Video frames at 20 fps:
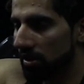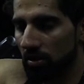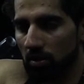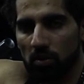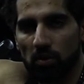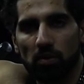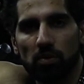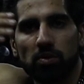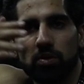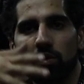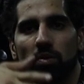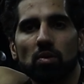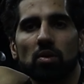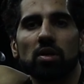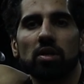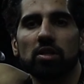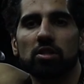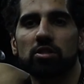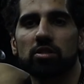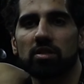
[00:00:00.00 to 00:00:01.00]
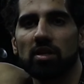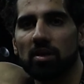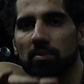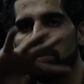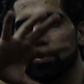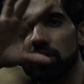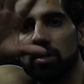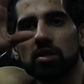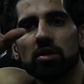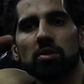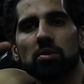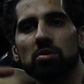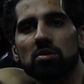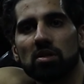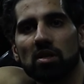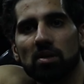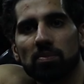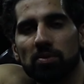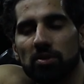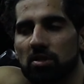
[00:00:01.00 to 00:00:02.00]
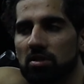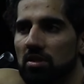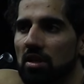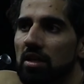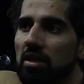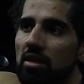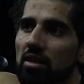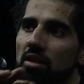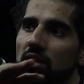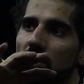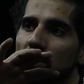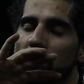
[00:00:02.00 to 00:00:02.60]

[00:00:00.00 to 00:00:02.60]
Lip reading: you go through each step, you set up your site,